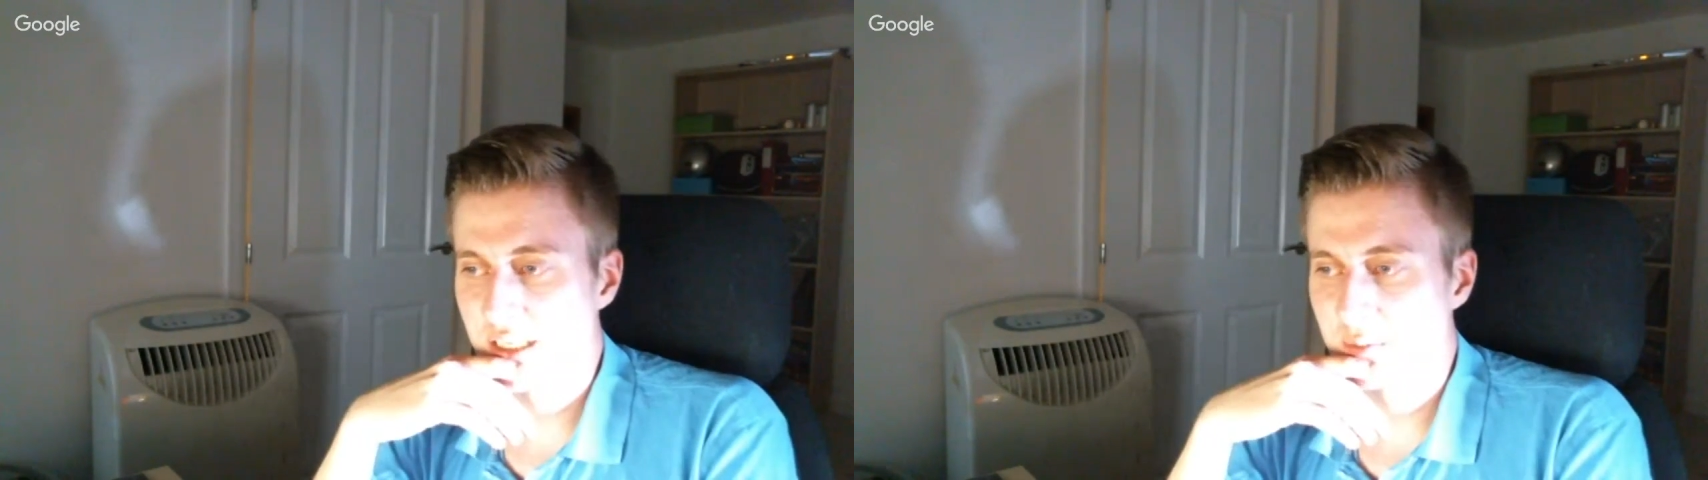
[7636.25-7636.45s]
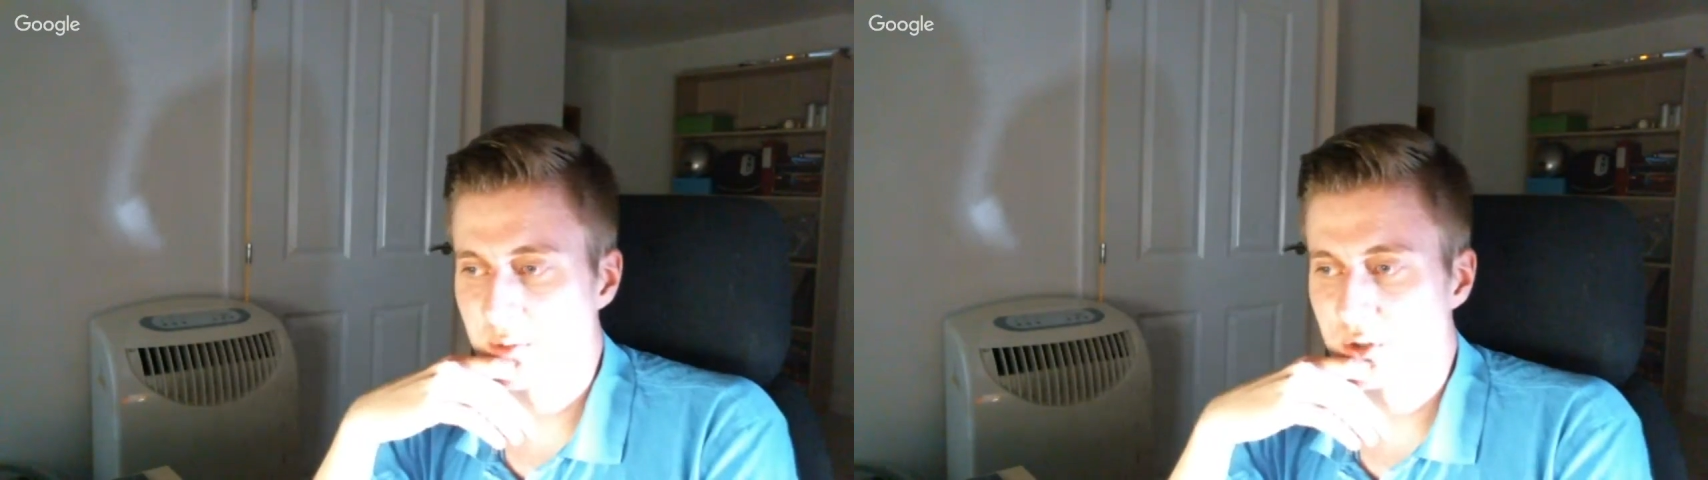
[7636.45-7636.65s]

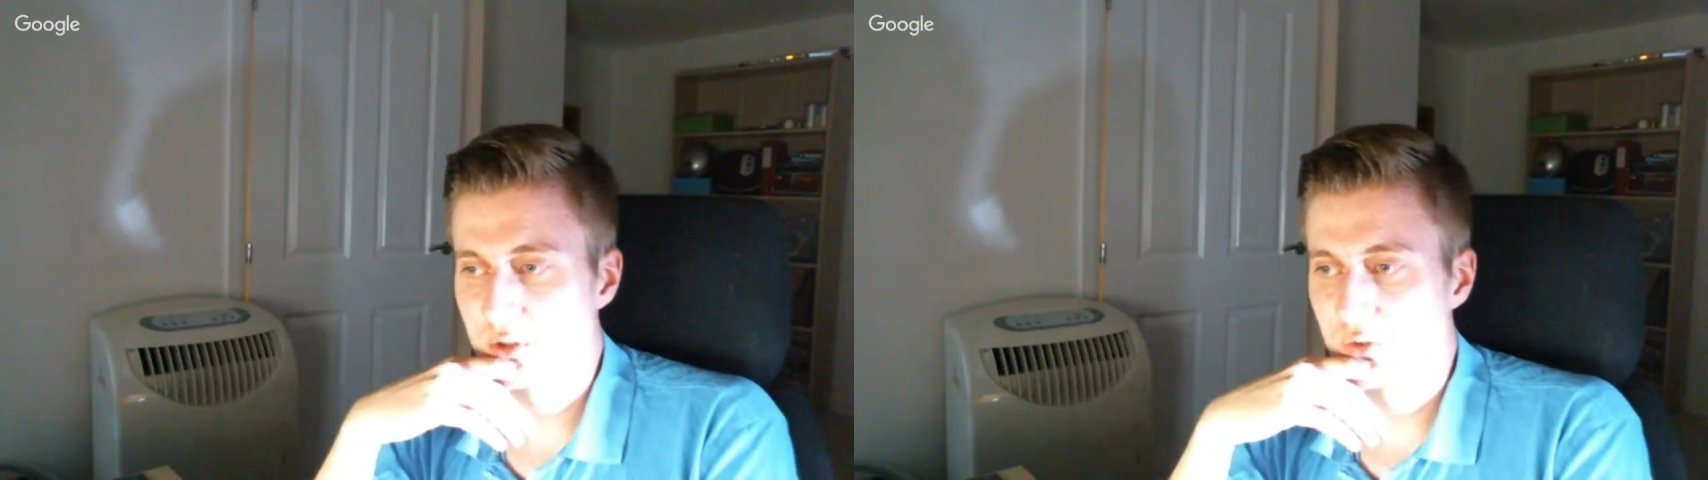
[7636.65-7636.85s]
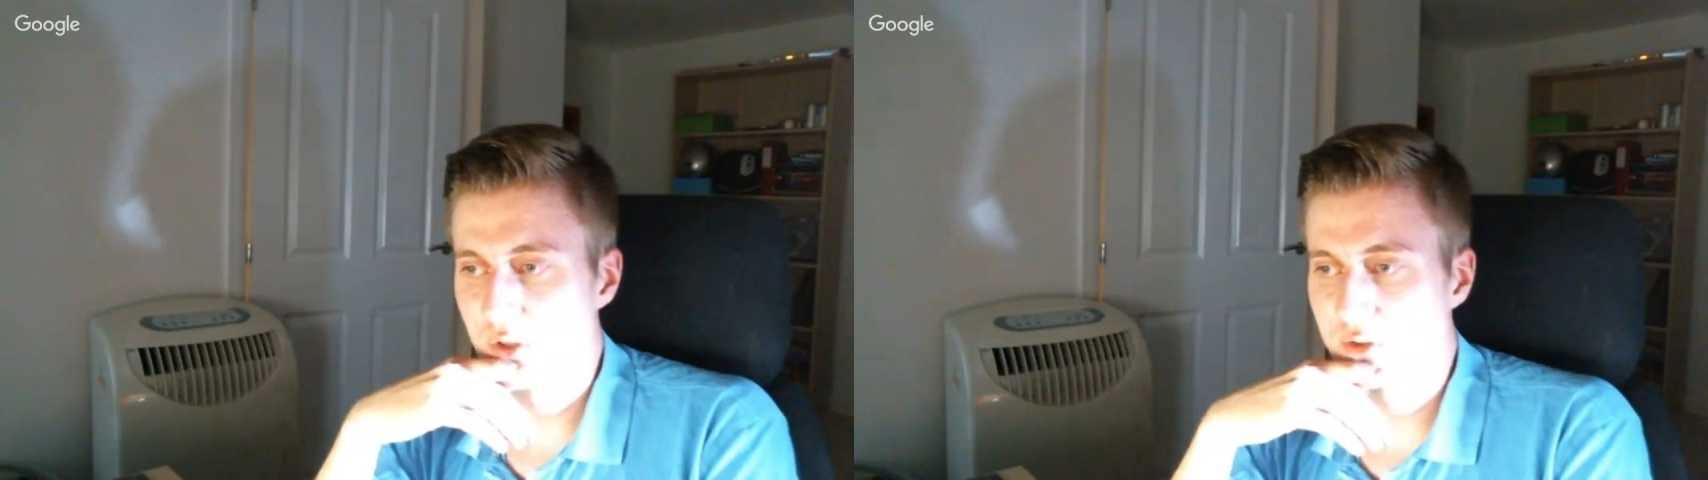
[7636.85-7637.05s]
I'm not
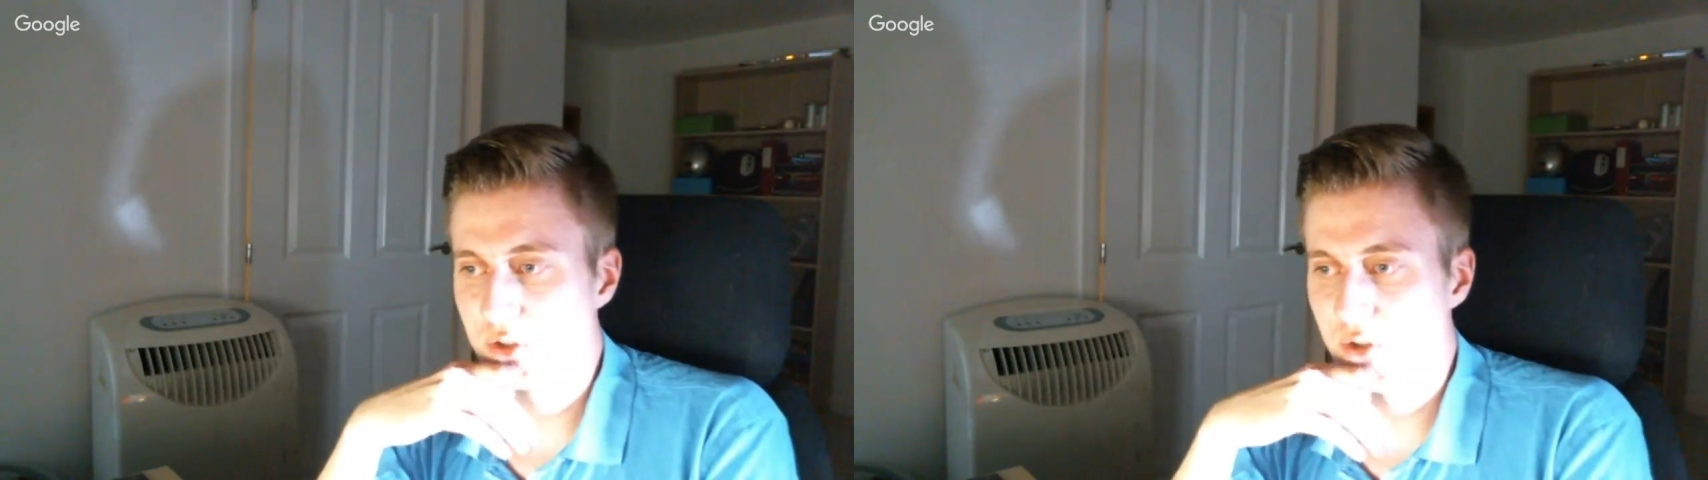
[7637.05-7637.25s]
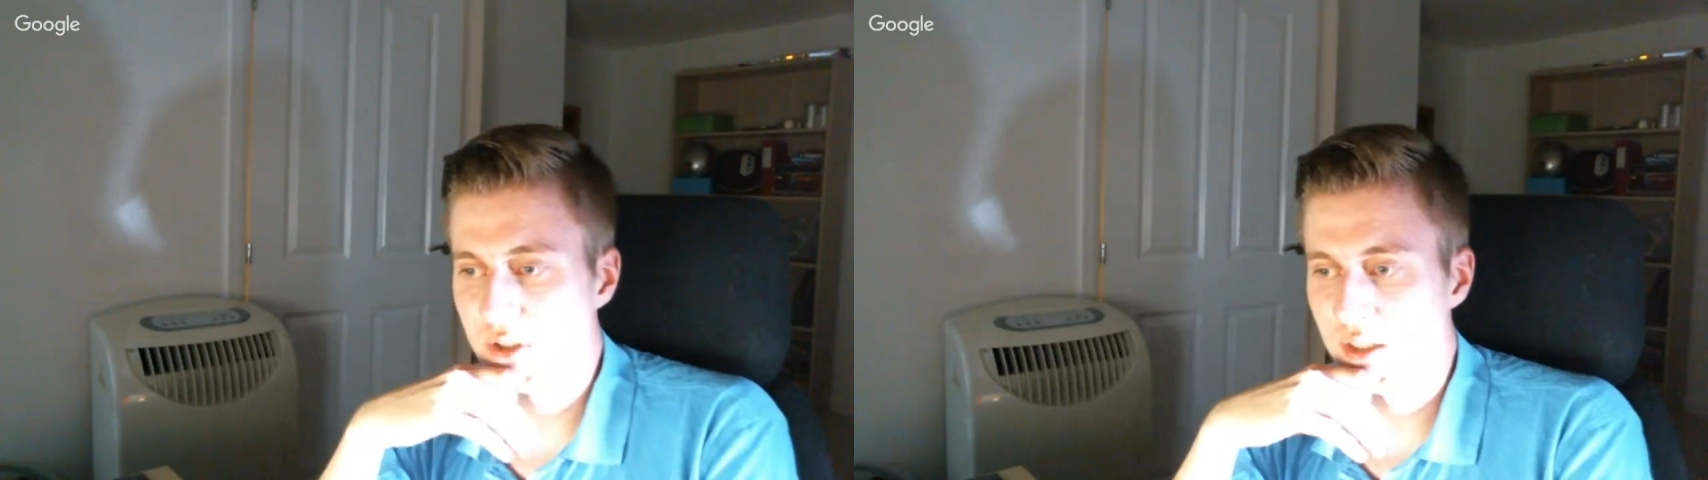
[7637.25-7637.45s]
too far from
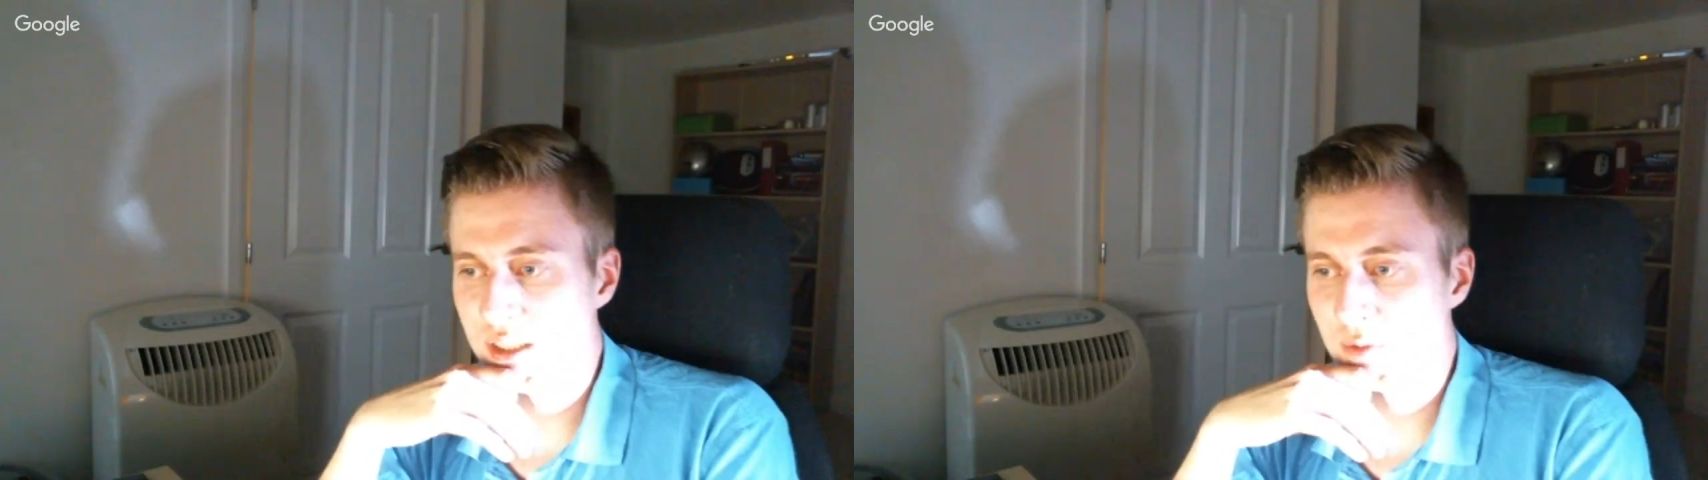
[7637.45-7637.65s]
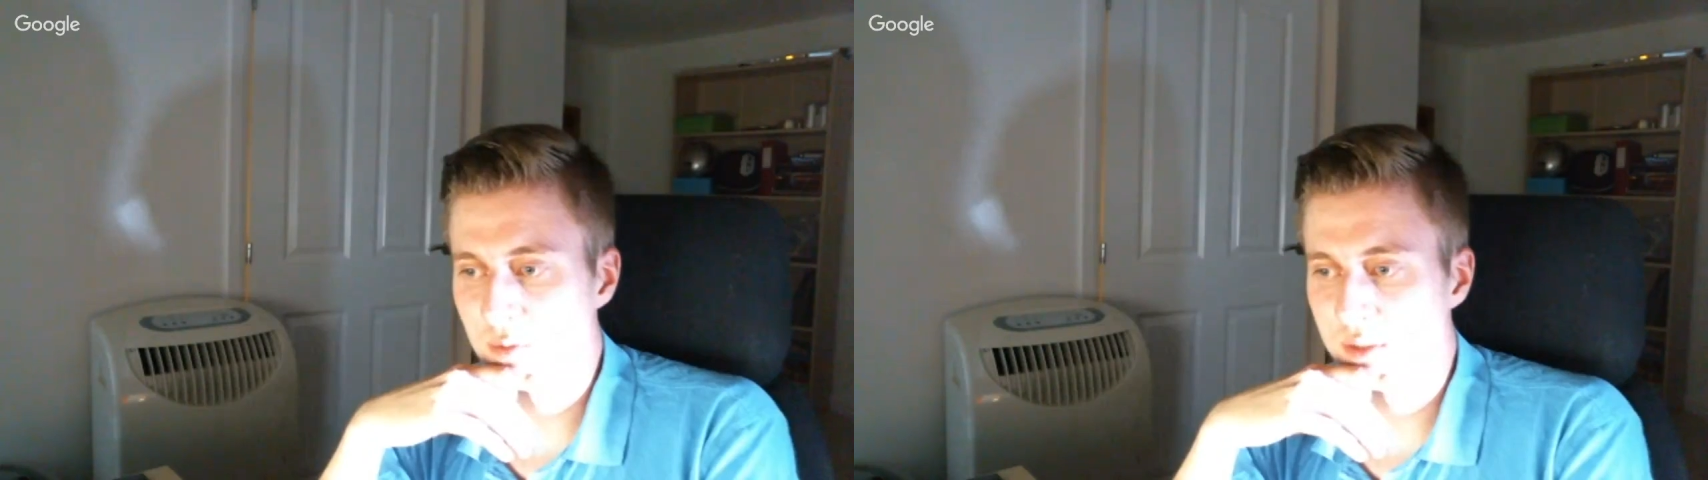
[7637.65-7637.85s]
Scotland at the
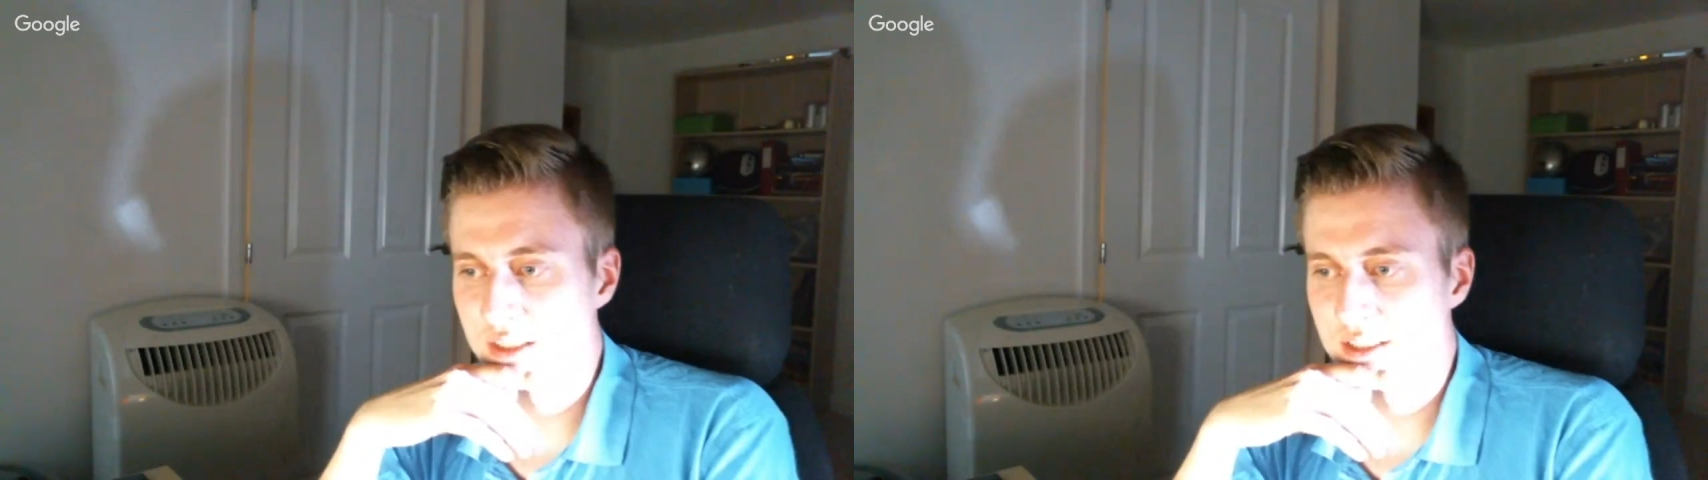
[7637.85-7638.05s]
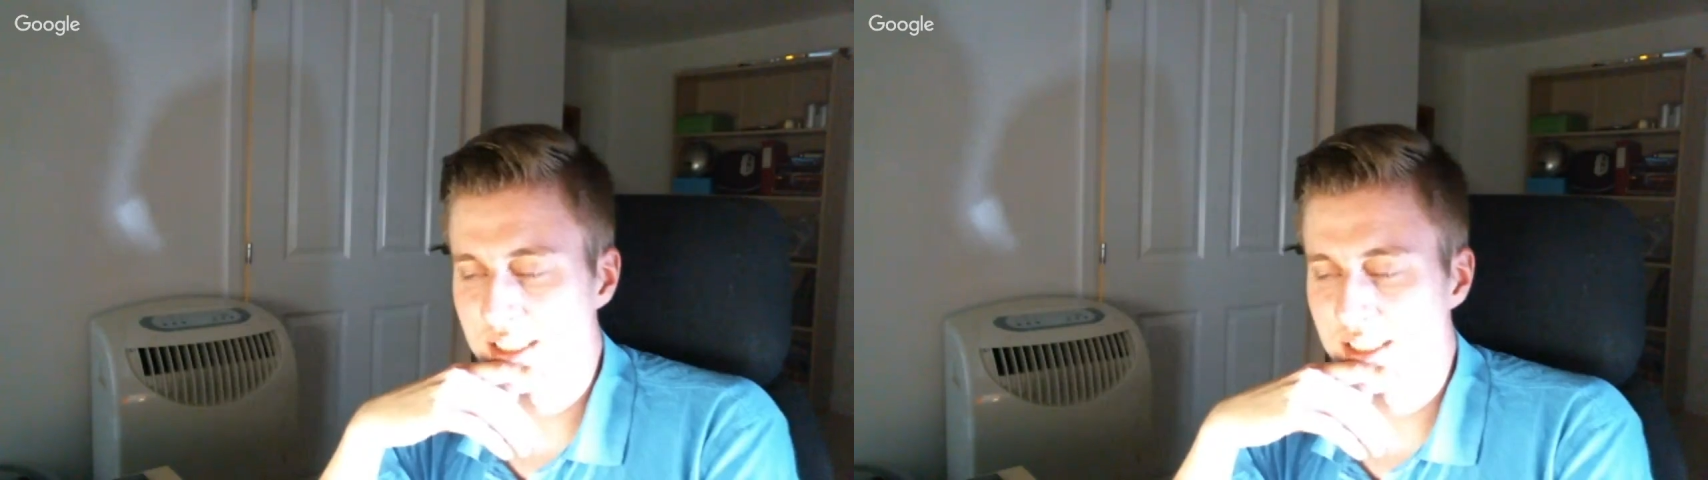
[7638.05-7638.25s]

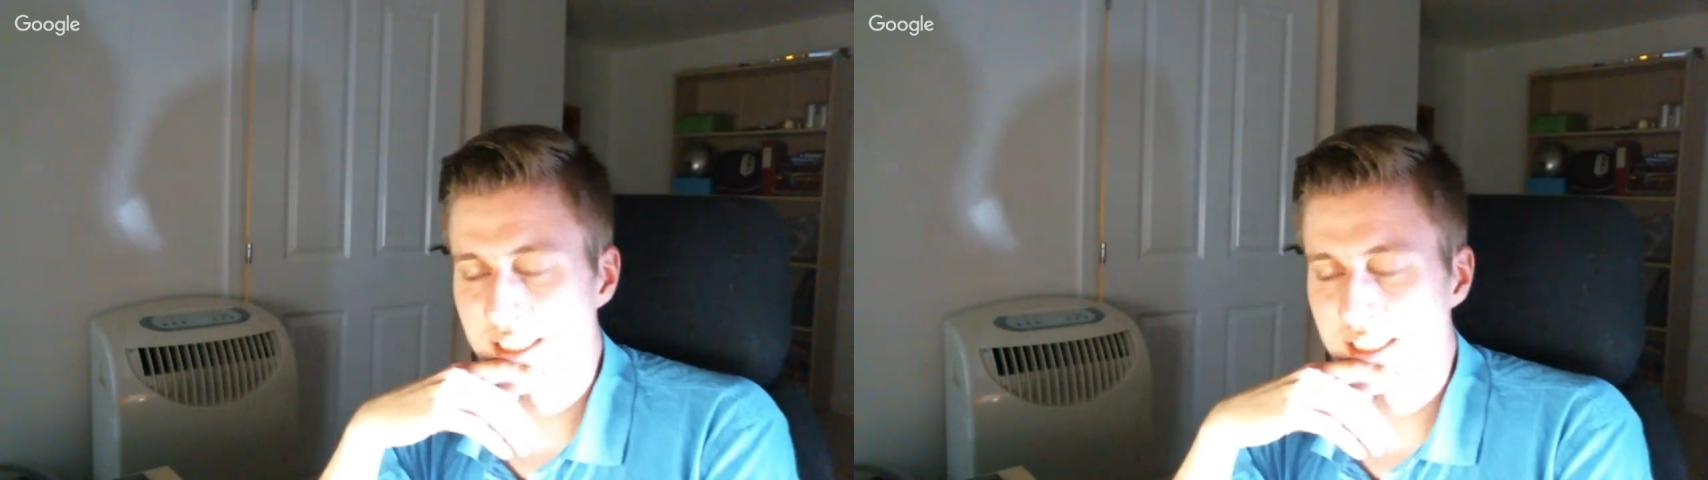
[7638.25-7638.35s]
moment.